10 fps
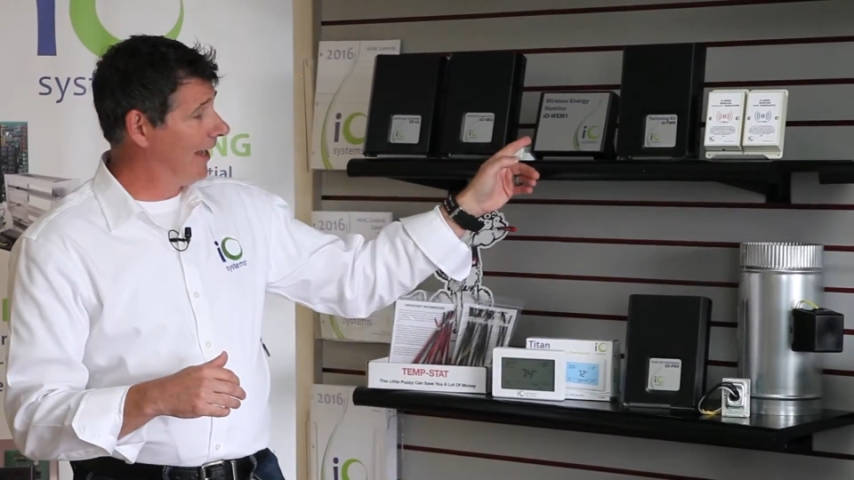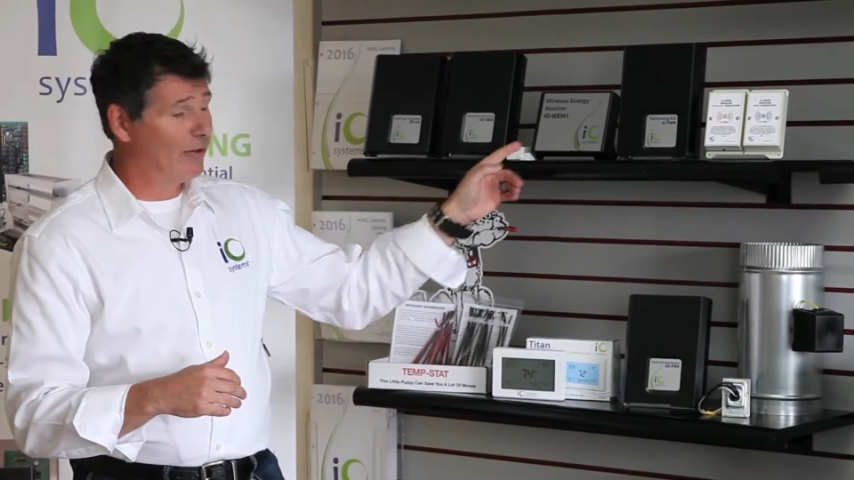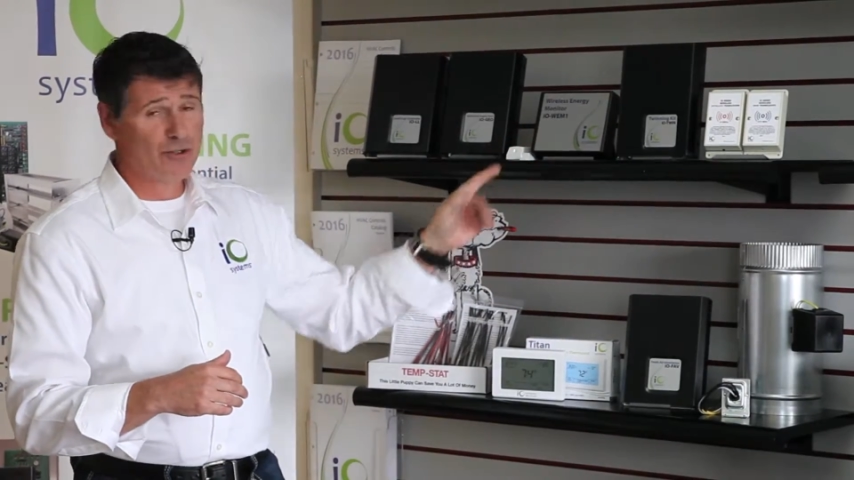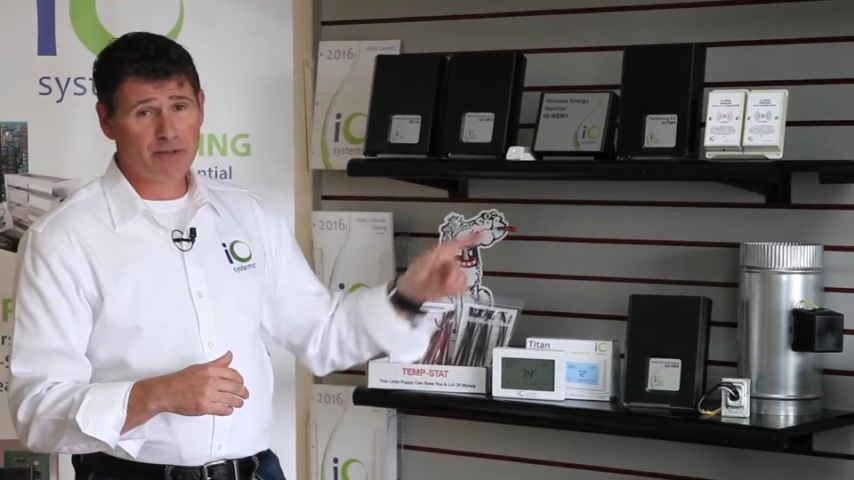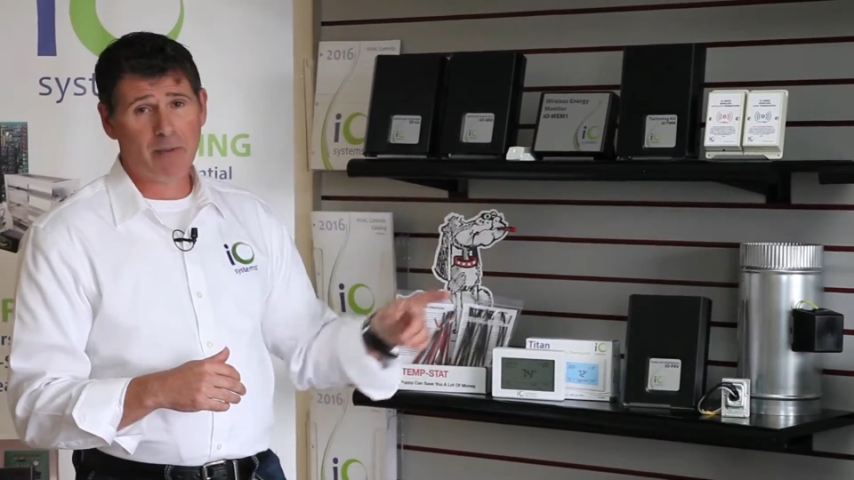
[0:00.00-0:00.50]

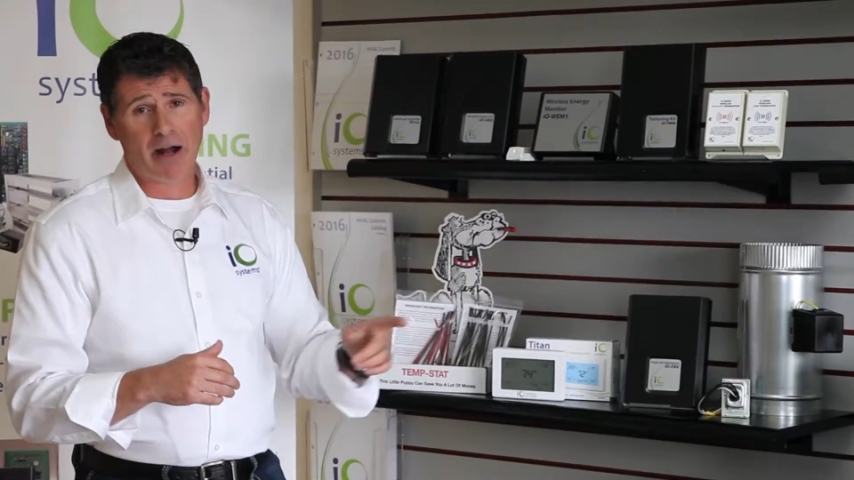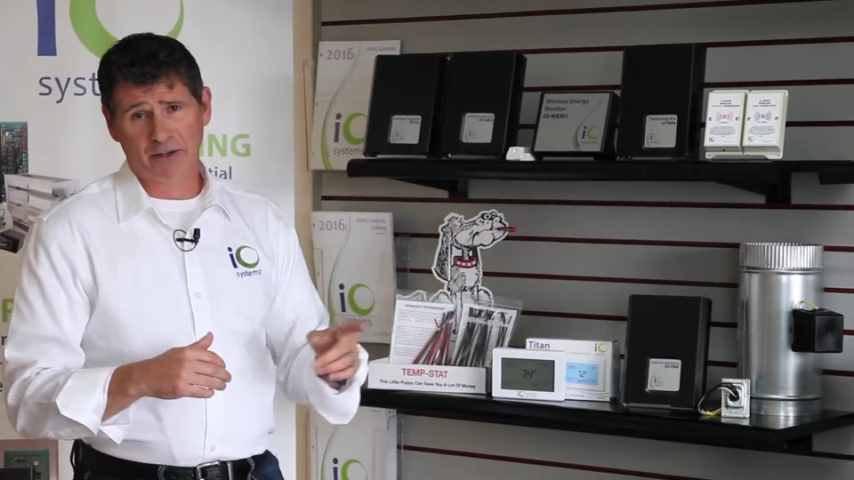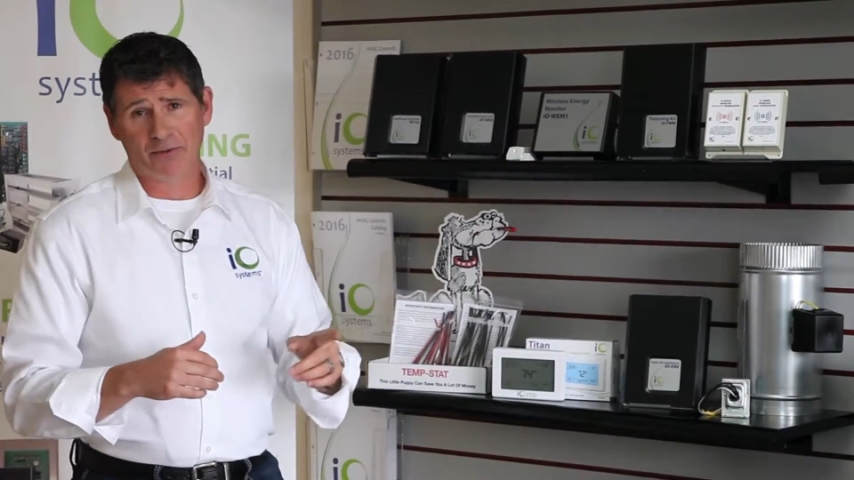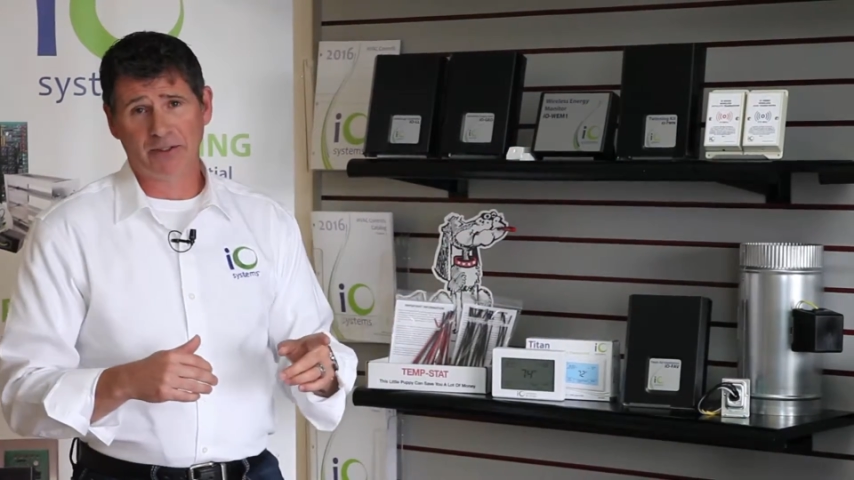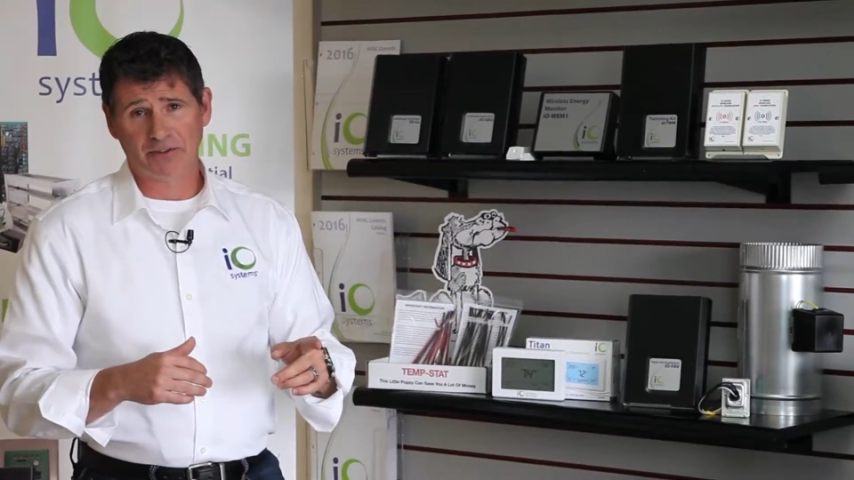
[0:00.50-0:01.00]
energy
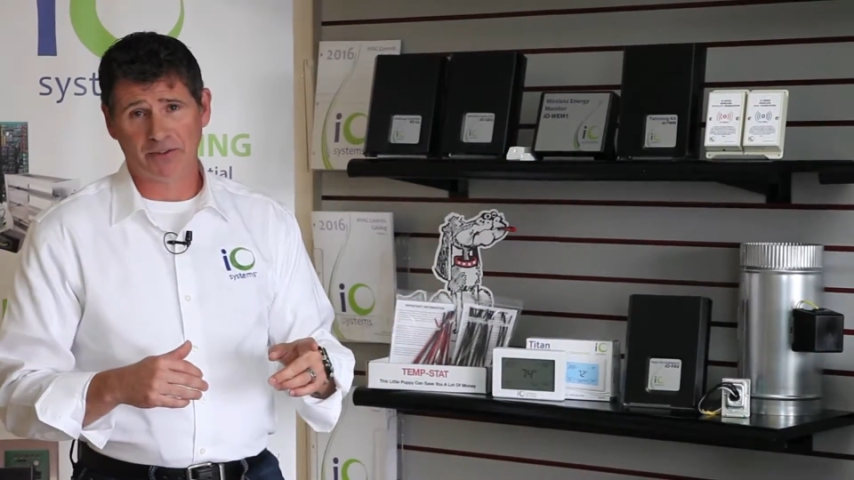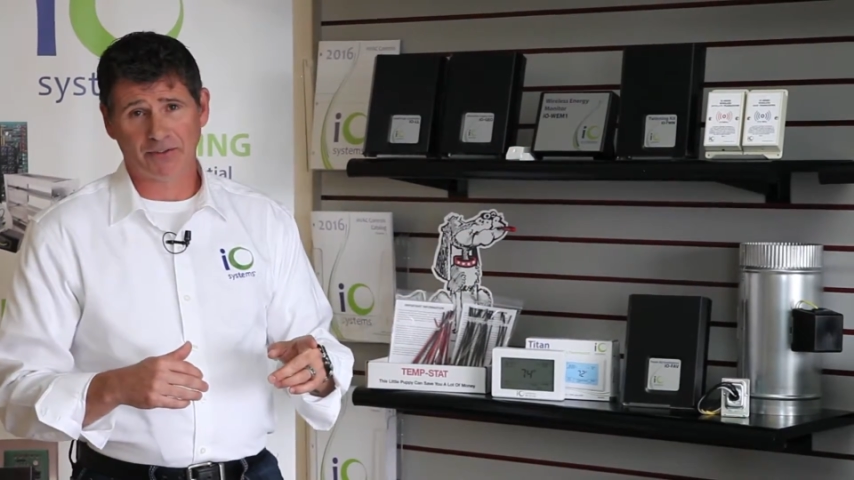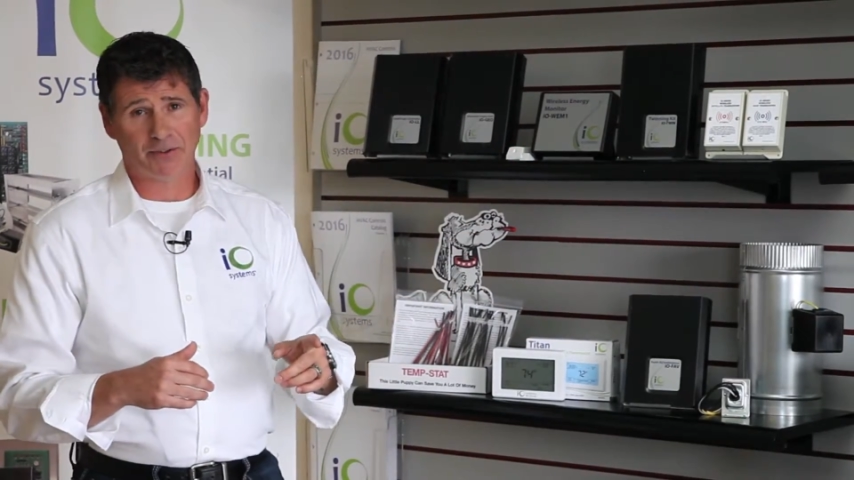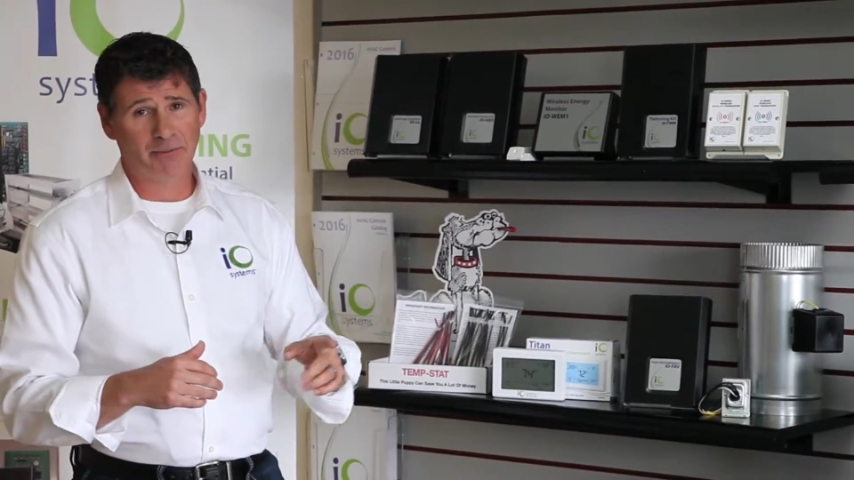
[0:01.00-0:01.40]
monitoring system.